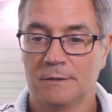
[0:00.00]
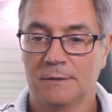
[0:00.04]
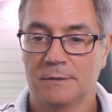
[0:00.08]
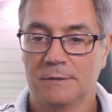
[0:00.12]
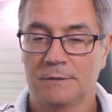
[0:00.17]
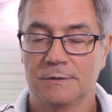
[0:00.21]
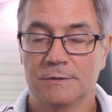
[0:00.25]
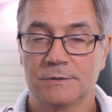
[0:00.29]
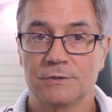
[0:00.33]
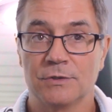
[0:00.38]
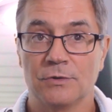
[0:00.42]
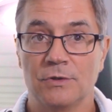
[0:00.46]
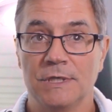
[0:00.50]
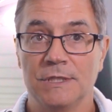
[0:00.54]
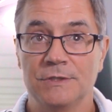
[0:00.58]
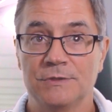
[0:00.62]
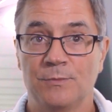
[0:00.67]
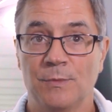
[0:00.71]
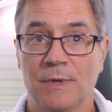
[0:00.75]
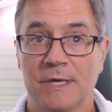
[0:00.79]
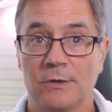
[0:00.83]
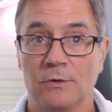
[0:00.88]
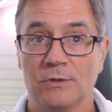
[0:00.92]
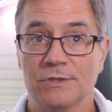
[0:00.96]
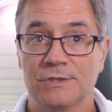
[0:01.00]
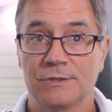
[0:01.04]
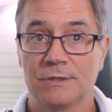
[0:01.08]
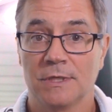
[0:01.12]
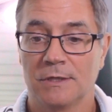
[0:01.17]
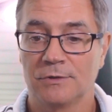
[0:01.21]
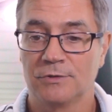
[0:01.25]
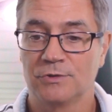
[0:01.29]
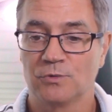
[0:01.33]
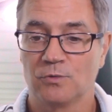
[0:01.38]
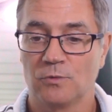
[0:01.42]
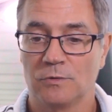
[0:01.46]
So these metal
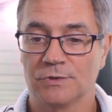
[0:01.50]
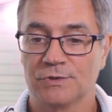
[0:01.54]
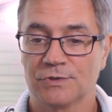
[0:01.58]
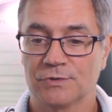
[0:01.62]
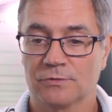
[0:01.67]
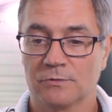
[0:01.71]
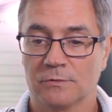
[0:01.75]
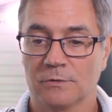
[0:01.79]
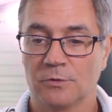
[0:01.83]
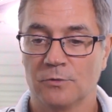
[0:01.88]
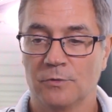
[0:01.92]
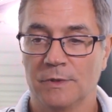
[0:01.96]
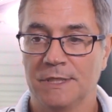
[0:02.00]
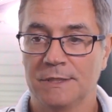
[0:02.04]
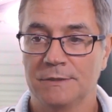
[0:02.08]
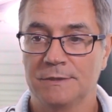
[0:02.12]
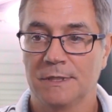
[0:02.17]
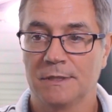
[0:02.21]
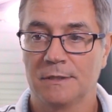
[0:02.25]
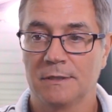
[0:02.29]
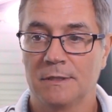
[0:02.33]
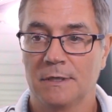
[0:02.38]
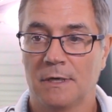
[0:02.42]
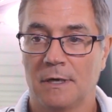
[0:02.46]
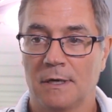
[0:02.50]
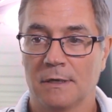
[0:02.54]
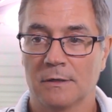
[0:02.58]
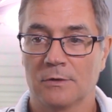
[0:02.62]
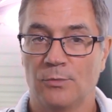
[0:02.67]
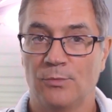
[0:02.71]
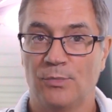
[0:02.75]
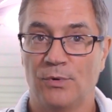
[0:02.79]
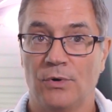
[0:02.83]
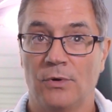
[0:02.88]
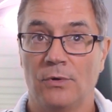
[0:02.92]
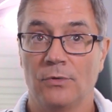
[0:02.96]
studs will screw into the
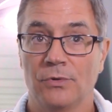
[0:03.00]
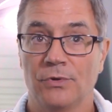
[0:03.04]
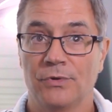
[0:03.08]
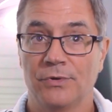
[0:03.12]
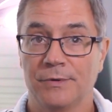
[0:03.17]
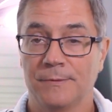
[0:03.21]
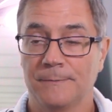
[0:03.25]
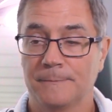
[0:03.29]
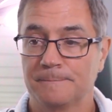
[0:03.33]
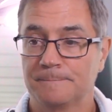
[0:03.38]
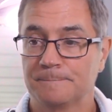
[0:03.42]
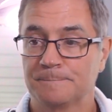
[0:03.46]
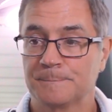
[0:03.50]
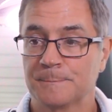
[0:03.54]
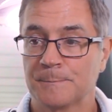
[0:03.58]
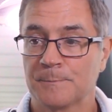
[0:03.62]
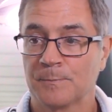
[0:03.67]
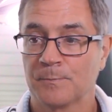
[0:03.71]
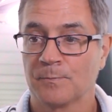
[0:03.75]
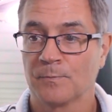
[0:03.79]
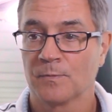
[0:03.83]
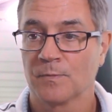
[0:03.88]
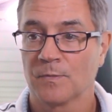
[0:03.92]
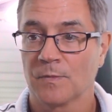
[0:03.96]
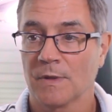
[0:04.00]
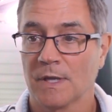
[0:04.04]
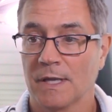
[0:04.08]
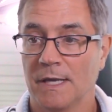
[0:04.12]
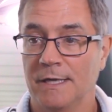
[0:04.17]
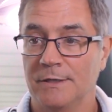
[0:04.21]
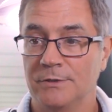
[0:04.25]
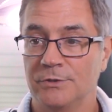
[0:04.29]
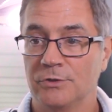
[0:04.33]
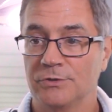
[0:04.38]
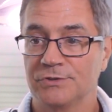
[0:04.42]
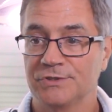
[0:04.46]
toggle bolt,
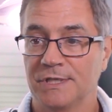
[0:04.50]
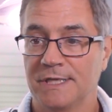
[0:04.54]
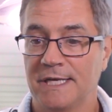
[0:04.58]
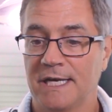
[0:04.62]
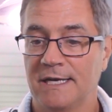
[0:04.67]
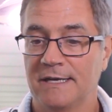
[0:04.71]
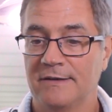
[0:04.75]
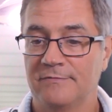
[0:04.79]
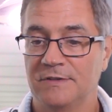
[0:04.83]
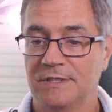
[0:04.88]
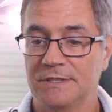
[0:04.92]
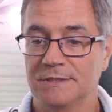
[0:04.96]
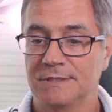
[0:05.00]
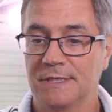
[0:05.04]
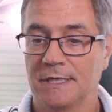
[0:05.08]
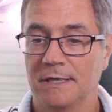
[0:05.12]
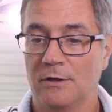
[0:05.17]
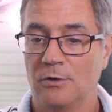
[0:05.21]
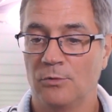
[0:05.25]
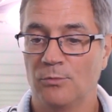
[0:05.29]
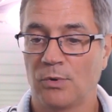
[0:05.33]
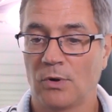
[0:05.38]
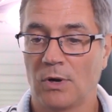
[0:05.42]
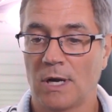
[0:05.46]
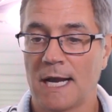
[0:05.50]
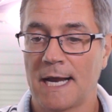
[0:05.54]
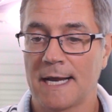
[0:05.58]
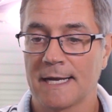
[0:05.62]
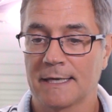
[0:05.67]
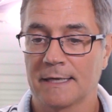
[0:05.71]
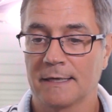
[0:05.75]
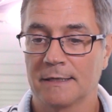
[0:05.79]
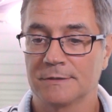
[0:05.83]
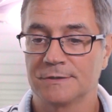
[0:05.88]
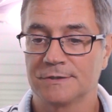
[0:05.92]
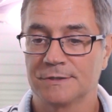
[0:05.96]
and you'll see I have these L
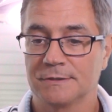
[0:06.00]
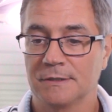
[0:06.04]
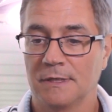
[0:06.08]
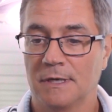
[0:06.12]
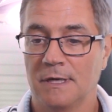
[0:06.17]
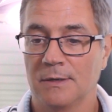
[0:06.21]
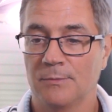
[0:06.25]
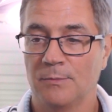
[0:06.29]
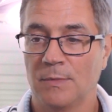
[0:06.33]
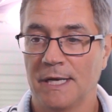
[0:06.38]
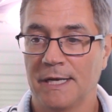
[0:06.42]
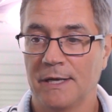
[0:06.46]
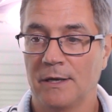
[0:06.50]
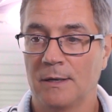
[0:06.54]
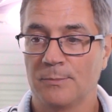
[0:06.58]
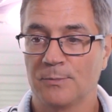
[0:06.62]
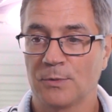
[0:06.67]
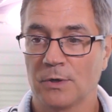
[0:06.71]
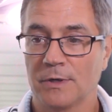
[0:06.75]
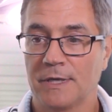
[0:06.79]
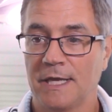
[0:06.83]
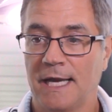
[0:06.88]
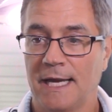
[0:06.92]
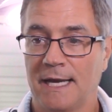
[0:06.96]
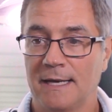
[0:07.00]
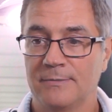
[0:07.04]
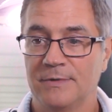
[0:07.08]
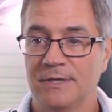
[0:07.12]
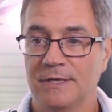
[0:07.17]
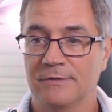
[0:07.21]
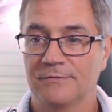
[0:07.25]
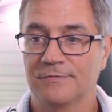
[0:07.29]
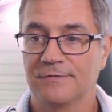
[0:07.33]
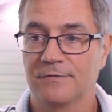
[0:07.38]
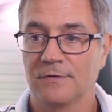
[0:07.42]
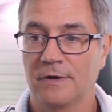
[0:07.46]
brackets on my upper
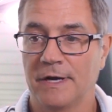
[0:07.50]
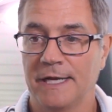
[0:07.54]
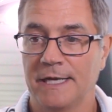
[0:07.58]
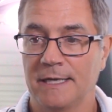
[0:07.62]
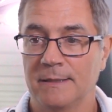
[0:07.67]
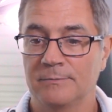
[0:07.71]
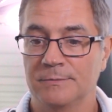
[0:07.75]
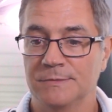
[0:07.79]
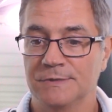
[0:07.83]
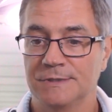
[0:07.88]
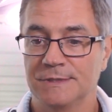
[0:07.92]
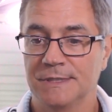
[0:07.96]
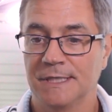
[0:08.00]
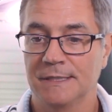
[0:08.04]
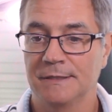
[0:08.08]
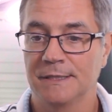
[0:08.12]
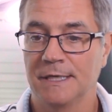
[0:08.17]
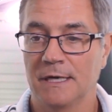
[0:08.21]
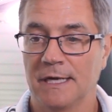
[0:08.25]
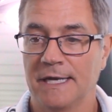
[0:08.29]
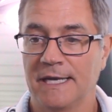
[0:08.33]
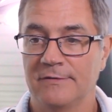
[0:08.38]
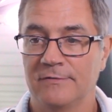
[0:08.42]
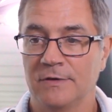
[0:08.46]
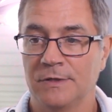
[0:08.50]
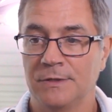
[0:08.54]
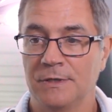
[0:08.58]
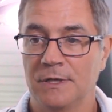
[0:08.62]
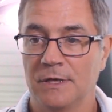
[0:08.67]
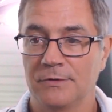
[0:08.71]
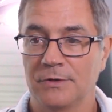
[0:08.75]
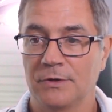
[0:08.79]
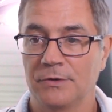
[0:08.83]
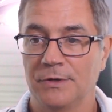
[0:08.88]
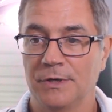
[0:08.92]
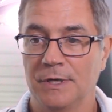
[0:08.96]
cabinet frames, and then I have
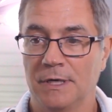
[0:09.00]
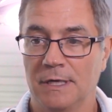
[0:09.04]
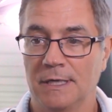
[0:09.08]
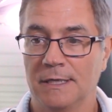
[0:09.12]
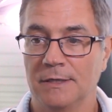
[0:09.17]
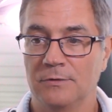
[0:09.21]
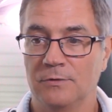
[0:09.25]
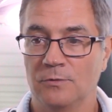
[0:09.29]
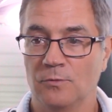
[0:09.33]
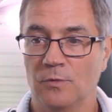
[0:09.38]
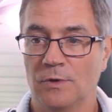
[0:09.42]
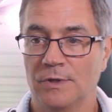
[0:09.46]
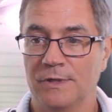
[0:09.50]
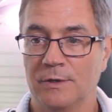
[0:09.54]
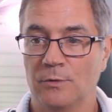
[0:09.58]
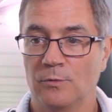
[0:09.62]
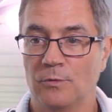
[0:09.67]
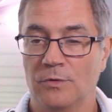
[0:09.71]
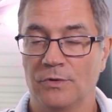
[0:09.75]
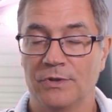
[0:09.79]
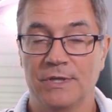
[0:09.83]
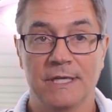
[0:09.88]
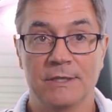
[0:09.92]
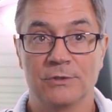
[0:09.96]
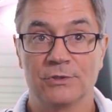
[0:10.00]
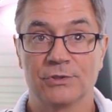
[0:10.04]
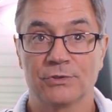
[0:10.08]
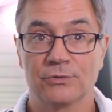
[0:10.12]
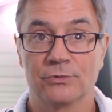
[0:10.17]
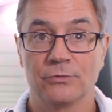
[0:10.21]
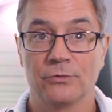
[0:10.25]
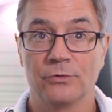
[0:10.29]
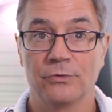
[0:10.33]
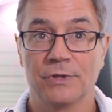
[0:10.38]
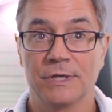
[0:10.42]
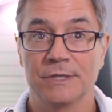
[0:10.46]
another nut that will then
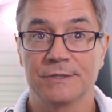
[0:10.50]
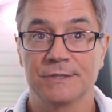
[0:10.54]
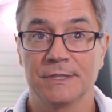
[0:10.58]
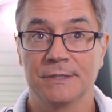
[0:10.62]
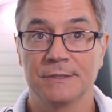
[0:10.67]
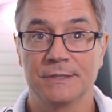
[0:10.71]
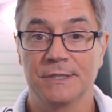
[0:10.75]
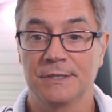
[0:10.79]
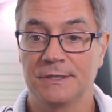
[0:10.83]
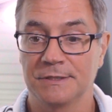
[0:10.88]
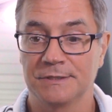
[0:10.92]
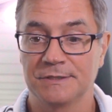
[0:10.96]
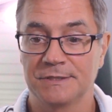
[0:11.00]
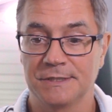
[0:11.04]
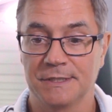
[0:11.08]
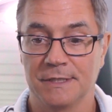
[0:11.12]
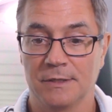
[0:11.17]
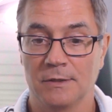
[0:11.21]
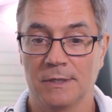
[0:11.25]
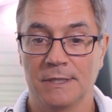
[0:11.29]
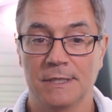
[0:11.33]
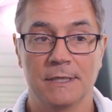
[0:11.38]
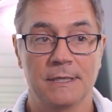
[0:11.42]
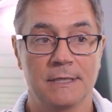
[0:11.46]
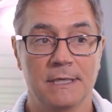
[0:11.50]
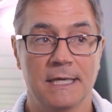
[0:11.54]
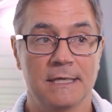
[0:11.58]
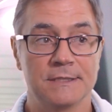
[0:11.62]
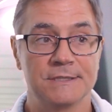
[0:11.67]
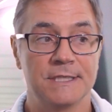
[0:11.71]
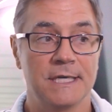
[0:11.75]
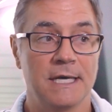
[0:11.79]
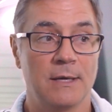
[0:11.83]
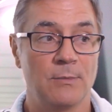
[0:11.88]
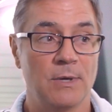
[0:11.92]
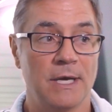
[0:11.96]
screw this into the ceiling, and
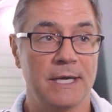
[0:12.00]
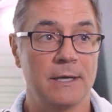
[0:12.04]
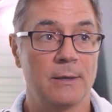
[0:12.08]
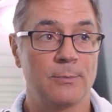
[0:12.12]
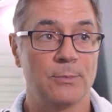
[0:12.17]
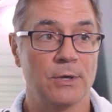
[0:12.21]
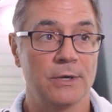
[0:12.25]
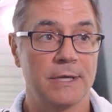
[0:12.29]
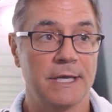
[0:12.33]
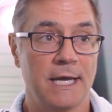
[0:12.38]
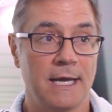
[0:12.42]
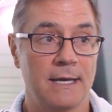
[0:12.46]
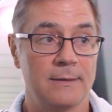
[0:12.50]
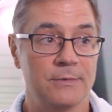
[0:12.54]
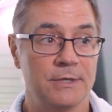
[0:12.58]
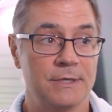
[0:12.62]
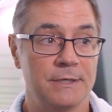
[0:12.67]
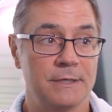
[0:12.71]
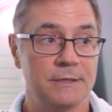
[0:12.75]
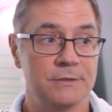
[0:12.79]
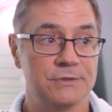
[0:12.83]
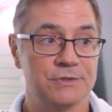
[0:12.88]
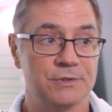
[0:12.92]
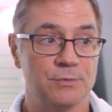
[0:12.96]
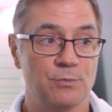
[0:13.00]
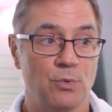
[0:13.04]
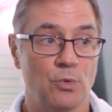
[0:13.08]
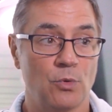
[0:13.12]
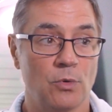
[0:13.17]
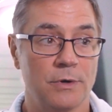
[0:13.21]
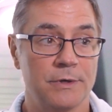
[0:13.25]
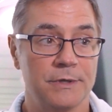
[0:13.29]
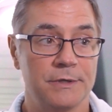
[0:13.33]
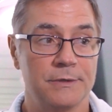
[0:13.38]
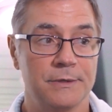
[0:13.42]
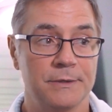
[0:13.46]
that's how my upper cabinet is
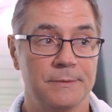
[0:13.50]
supported.